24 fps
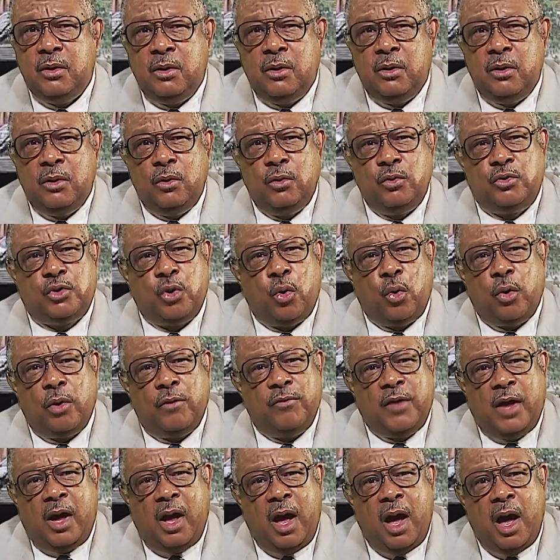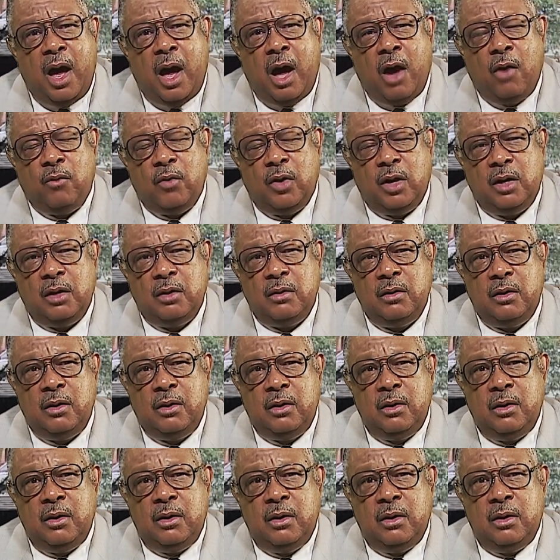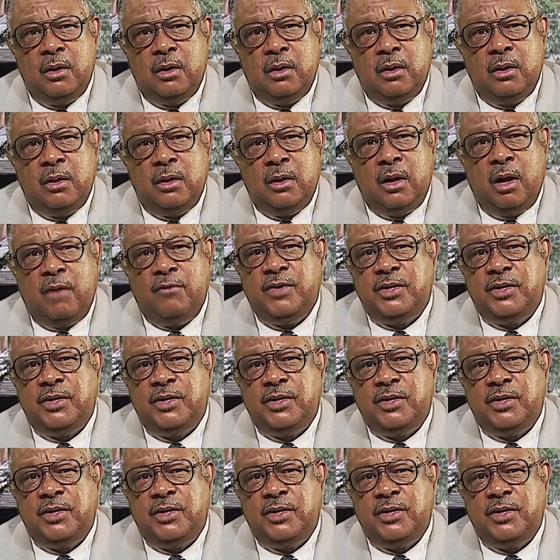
who told of the horror of